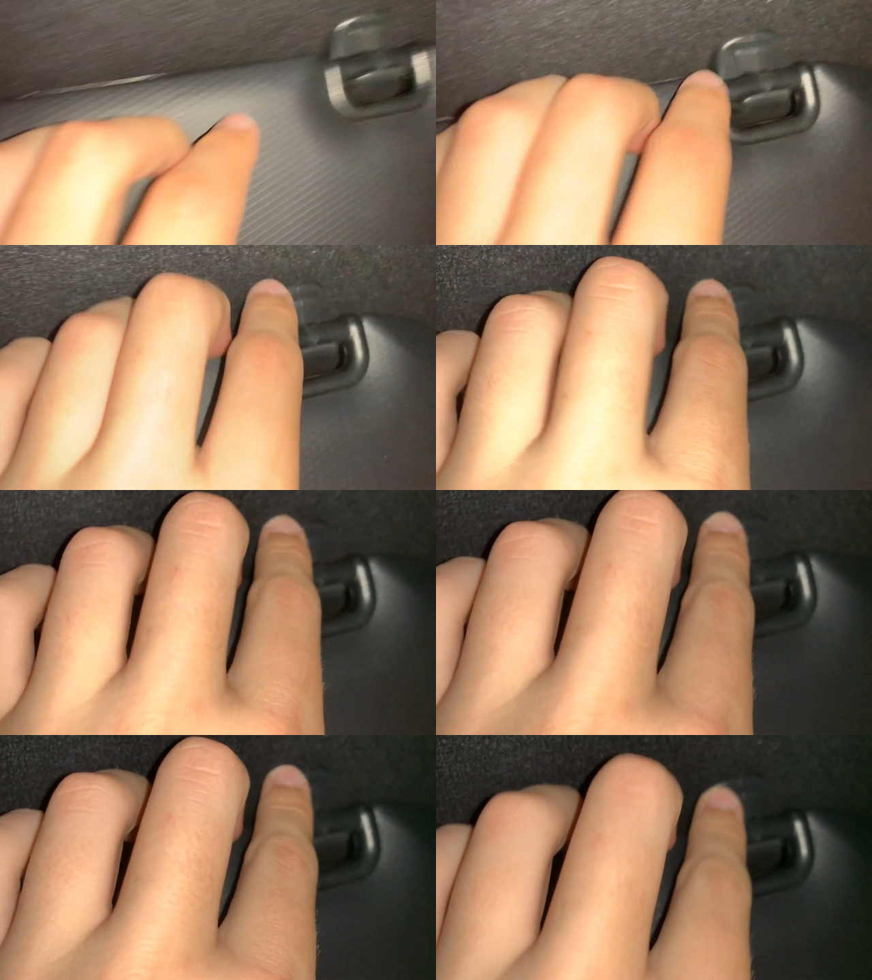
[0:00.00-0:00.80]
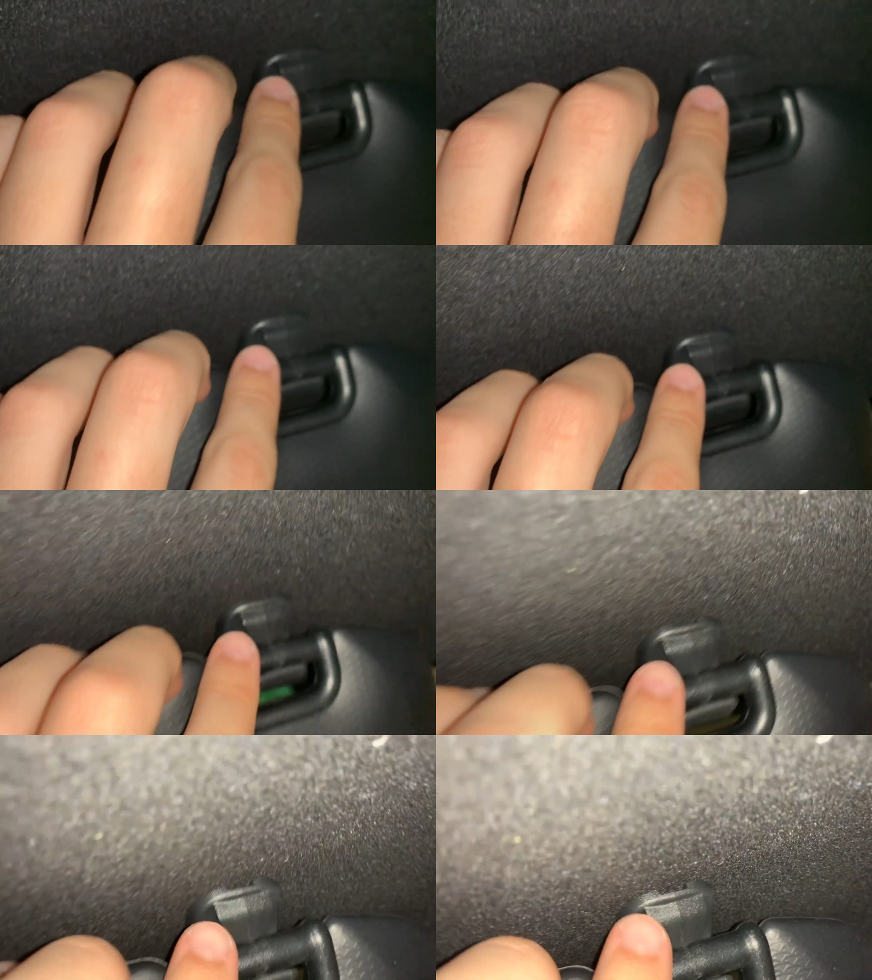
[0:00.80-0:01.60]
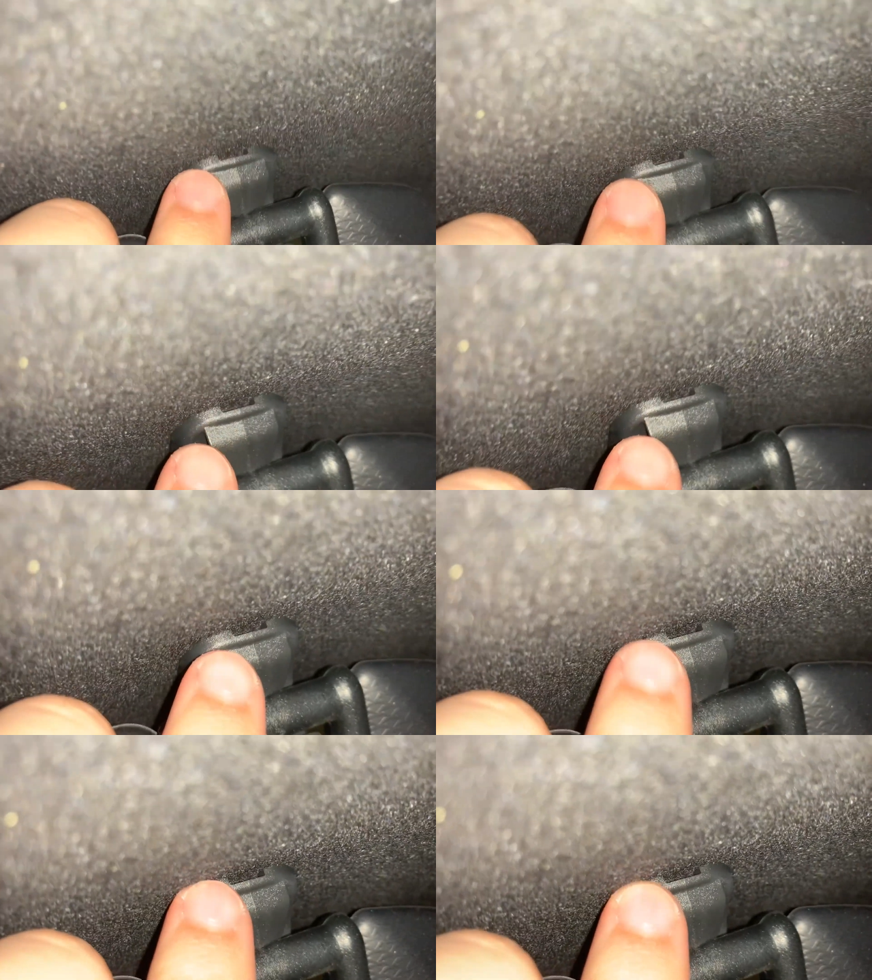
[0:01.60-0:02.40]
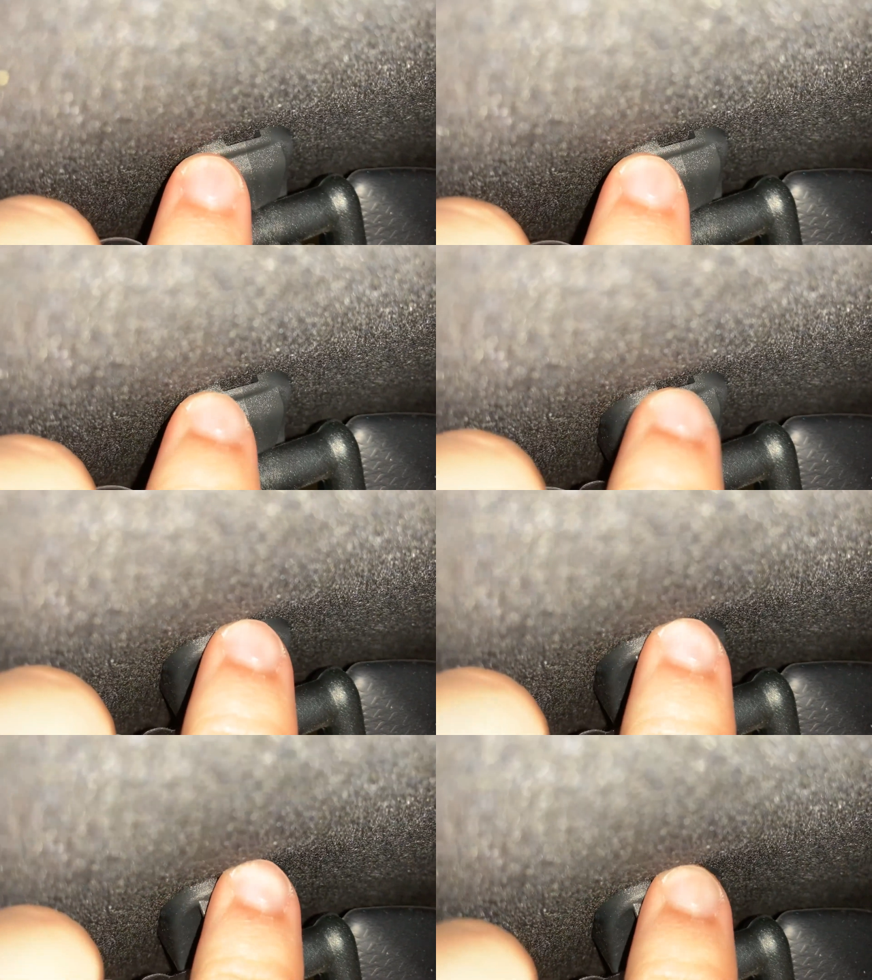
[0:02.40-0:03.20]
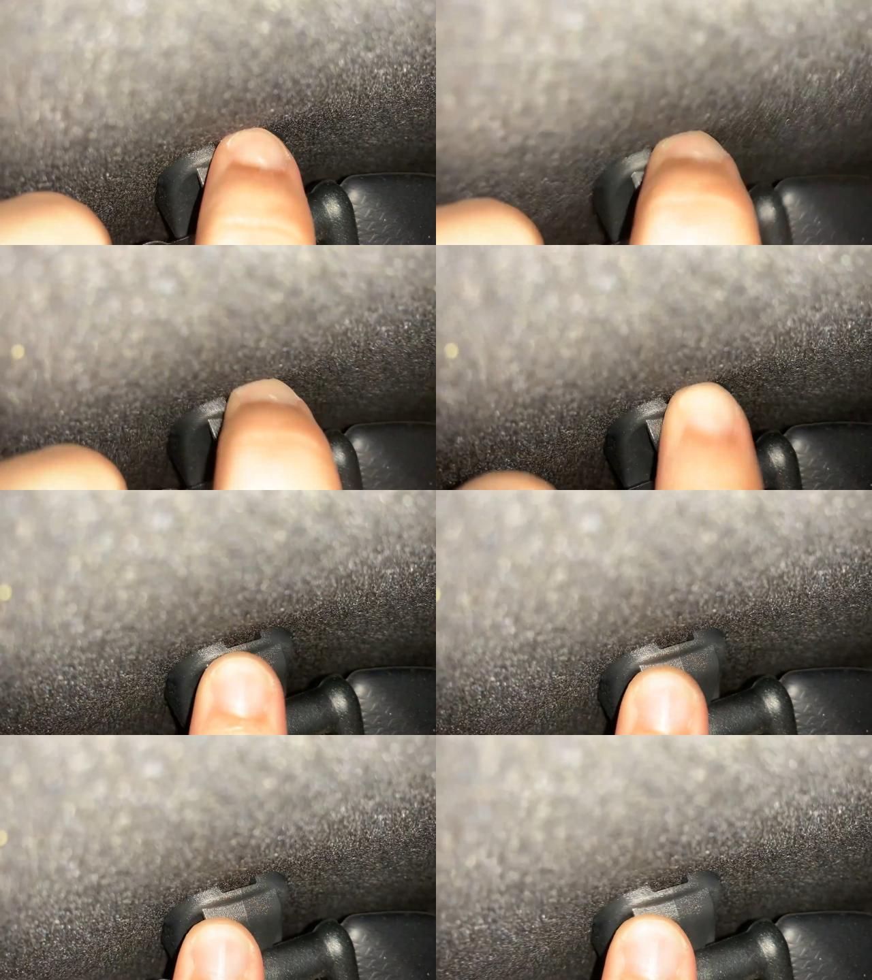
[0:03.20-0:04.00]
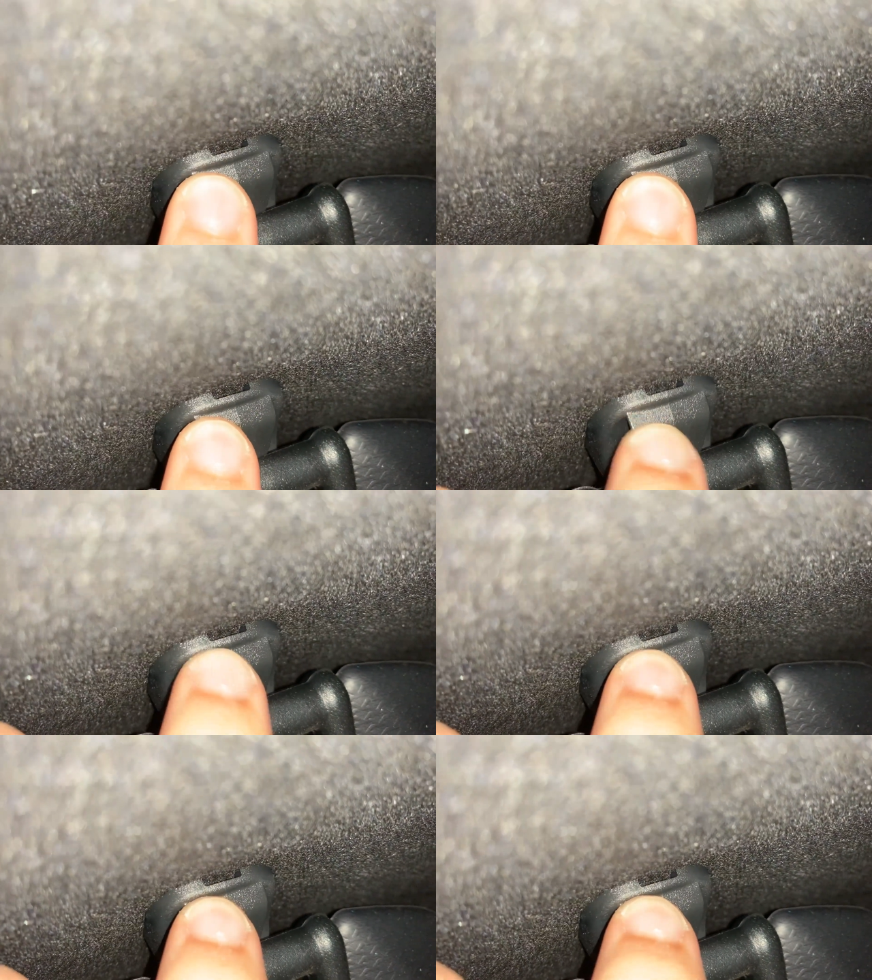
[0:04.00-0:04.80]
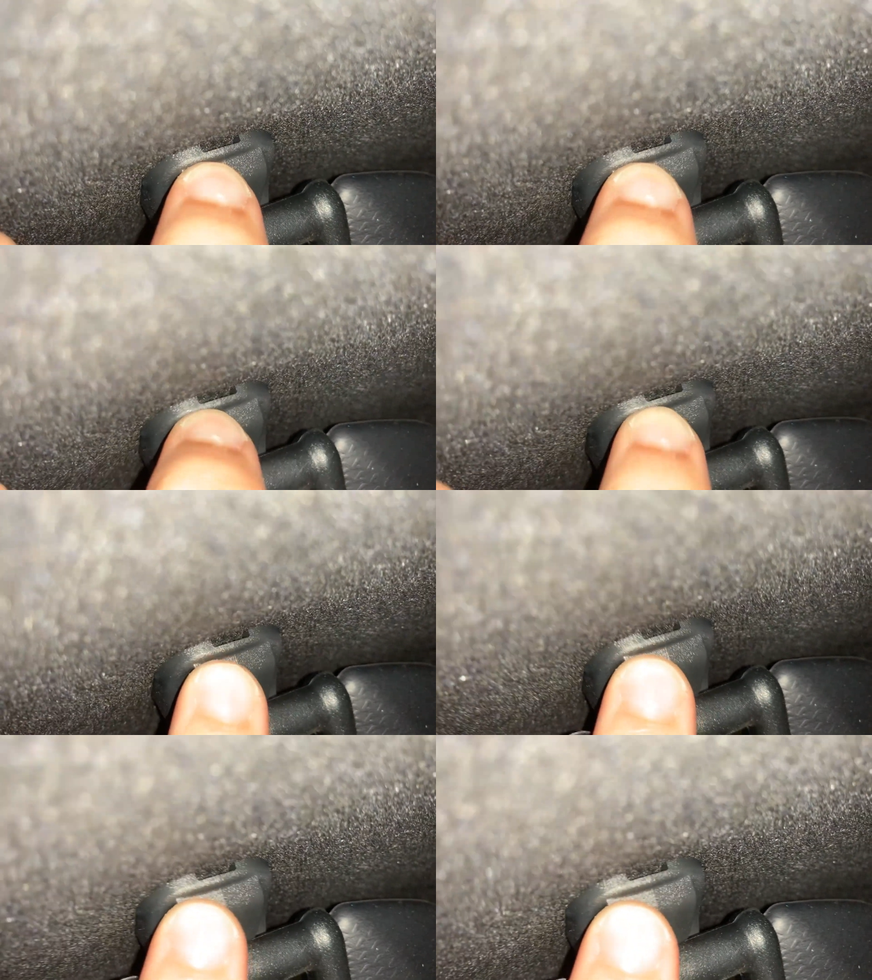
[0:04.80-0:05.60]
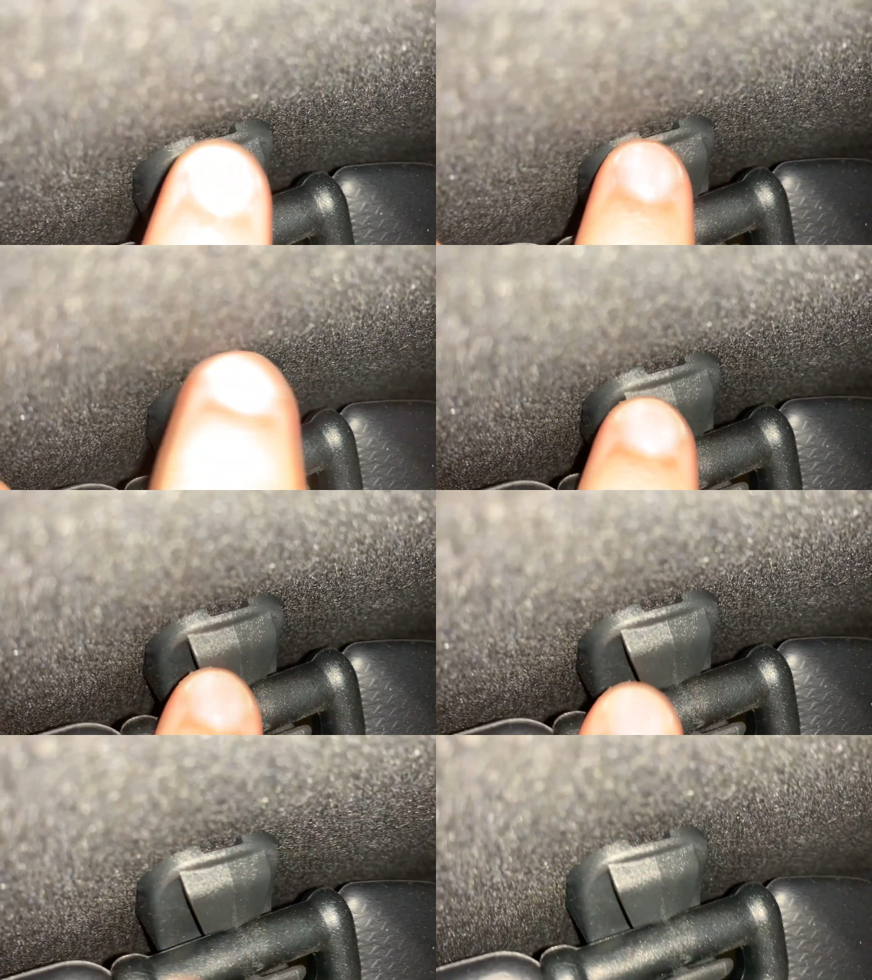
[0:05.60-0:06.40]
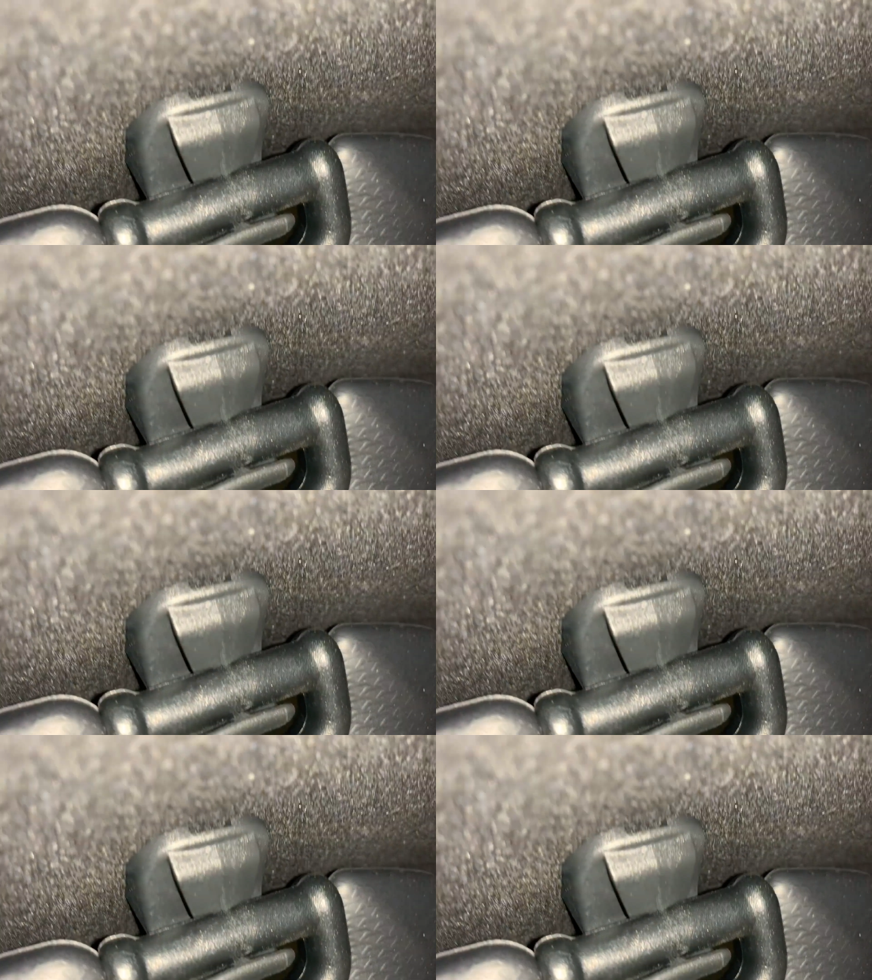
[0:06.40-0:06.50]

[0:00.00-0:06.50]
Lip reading: [unreadable: no face in view]